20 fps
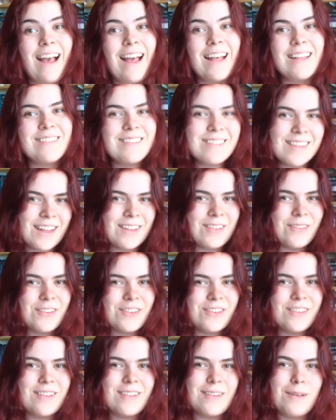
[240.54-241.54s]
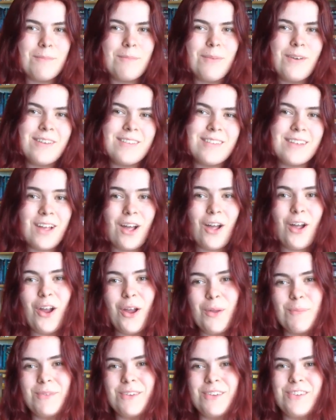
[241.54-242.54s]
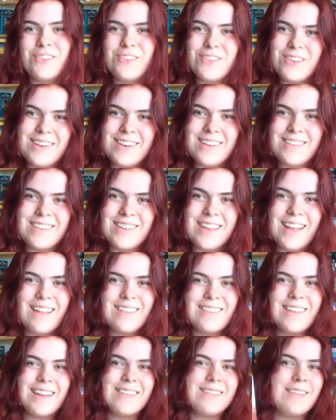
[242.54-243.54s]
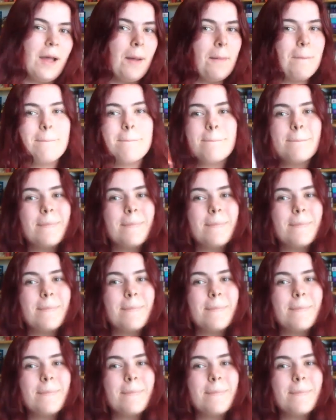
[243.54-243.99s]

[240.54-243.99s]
guys, thanks for watching this unboxing. I hope you enjoy and I'll see you guys next time.